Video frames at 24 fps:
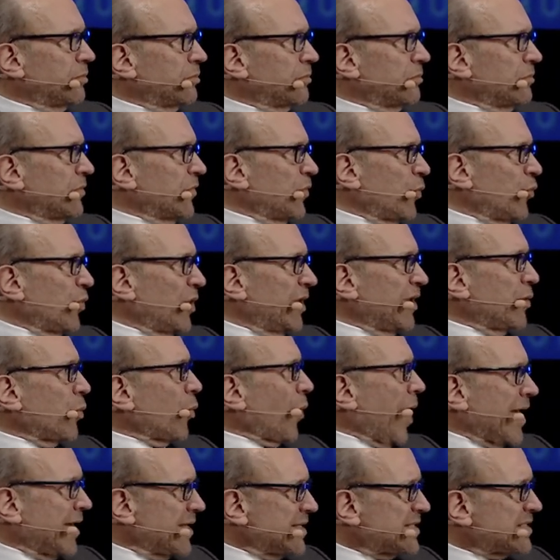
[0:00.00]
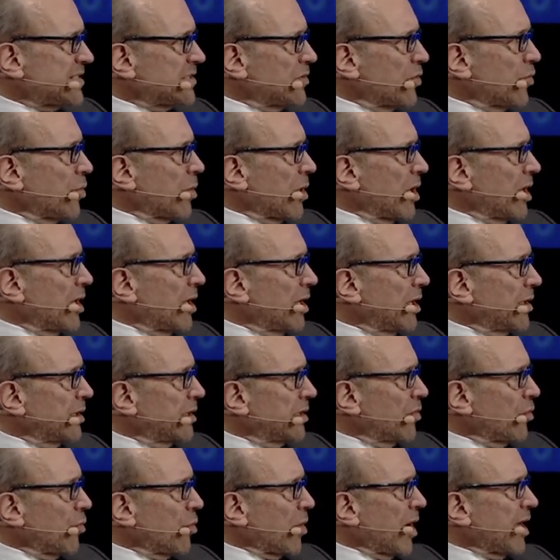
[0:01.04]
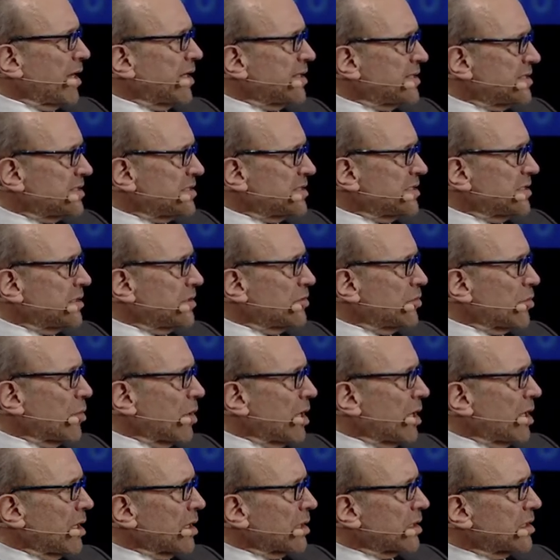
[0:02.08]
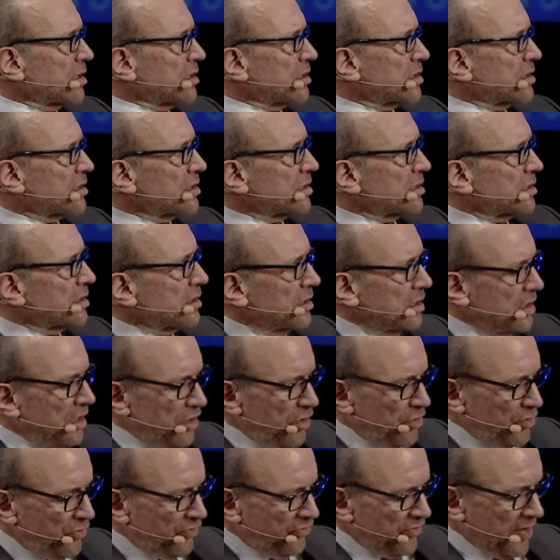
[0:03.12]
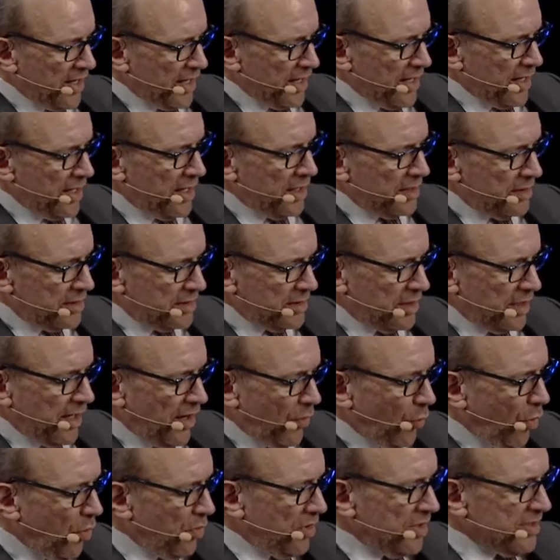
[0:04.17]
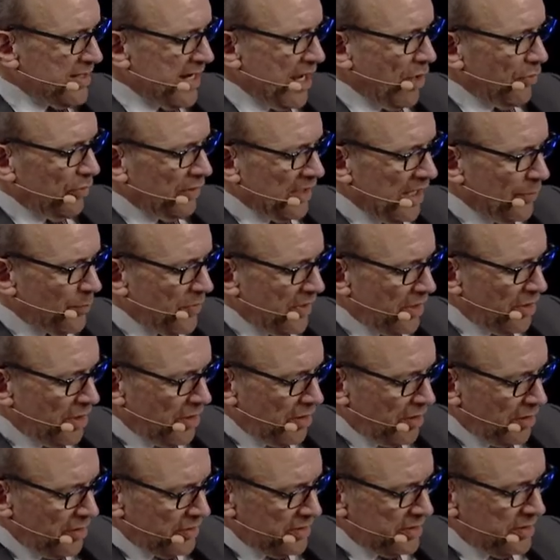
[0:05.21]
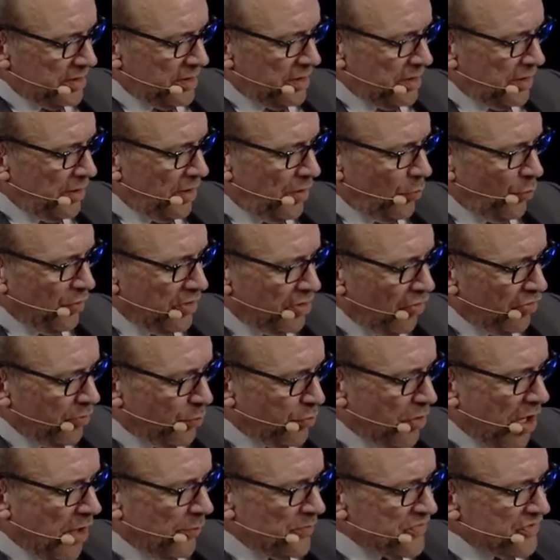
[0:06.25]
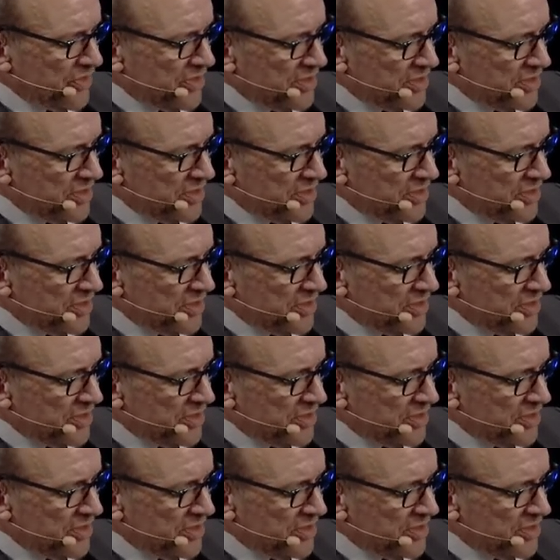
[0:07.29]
really riots in Iran, riots in Iraq. You've had, I wrote it down, Lebanon. We know the problems in